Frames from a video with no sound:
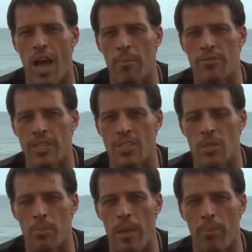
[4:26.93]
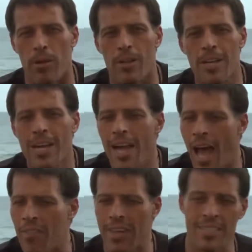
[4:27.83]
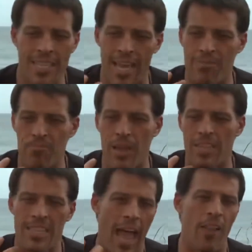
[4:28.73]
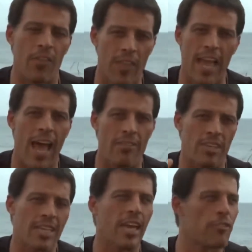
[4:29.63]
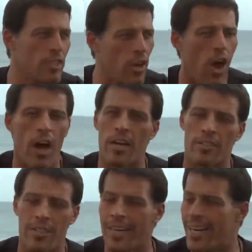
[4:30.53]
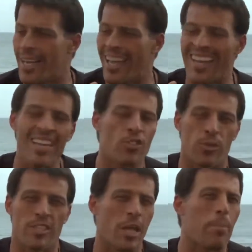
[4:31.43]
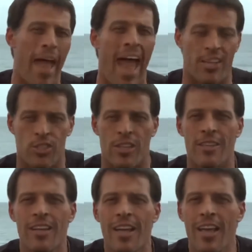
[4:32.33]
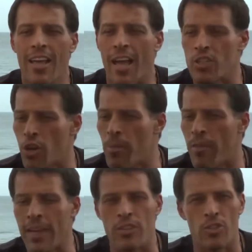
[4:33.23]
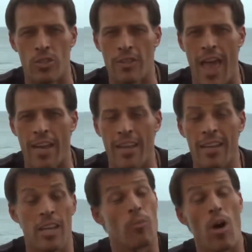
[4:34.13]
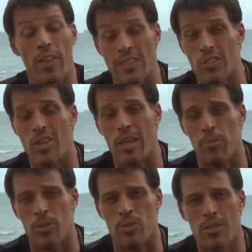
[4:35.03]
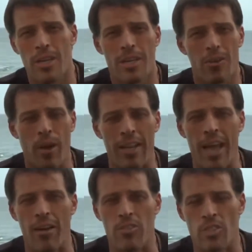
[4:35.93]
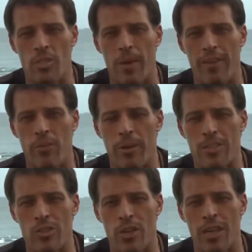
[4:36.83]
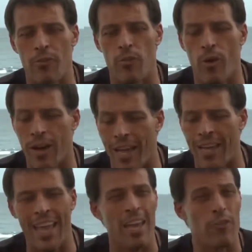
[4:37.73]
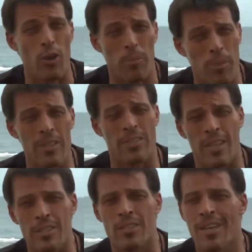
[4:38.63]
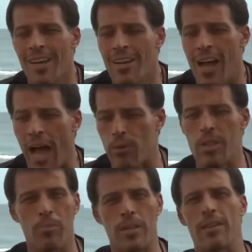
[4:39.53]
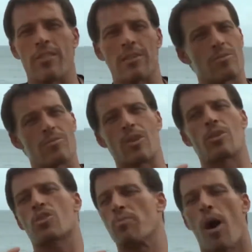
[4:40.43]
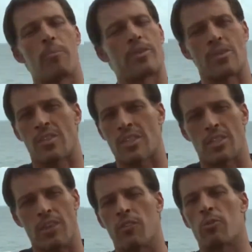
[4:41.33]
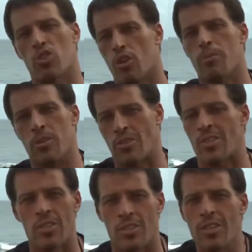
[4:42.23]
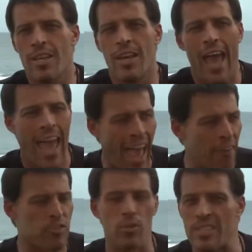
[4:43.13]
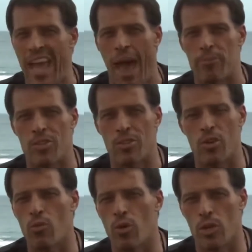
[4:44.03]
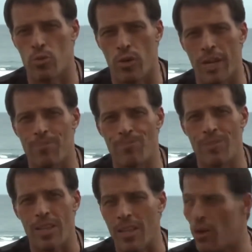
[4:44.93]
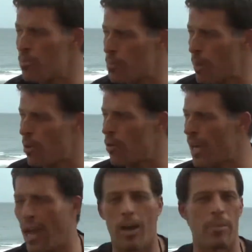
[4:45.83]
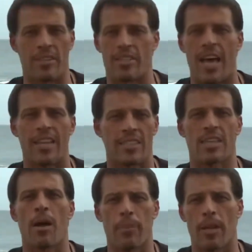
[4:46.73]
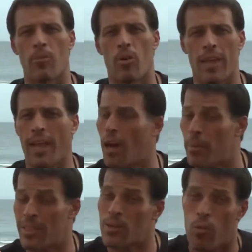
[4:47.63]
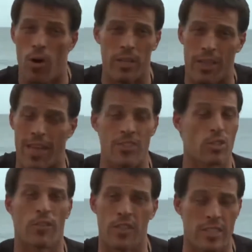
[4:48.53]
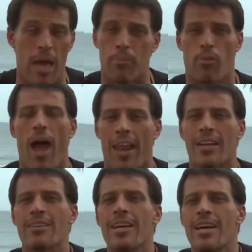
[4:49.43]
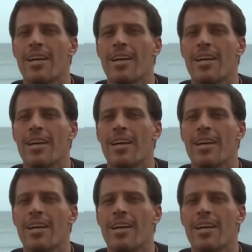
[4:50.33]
job of teaching people how they can take a talent they have, a gift, an art, an interest, a passion, and show them how they can turn that into income while they sleep, which right now just about everybody's looking for. And again, if you're a business, I really believe that small businesses, even mature businesses, have to adapt to the new world we're in. People don't care about the size of the company anymore. They care about the quality of that service, that product.